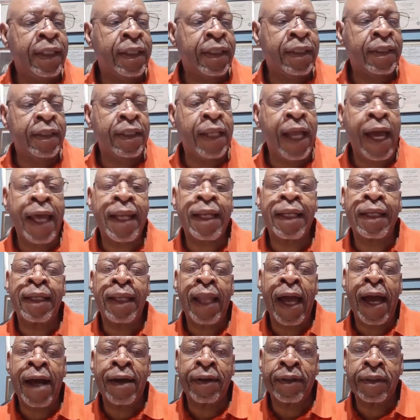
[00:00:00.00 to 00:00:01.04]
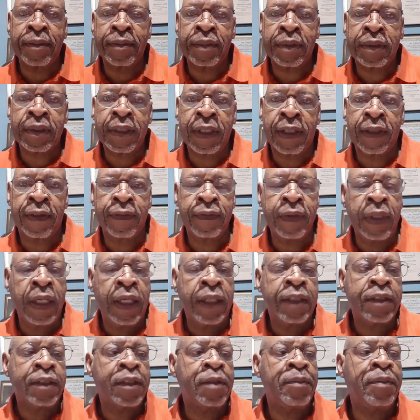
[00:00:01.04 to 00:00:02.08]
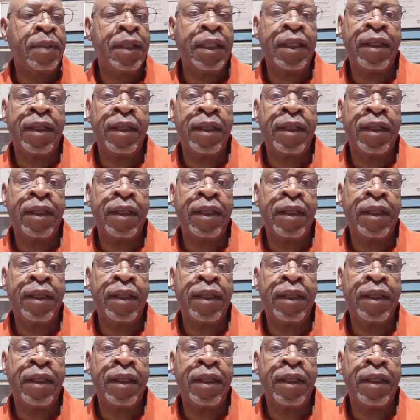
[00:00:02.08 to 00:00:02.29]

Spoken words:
did not allow himself to be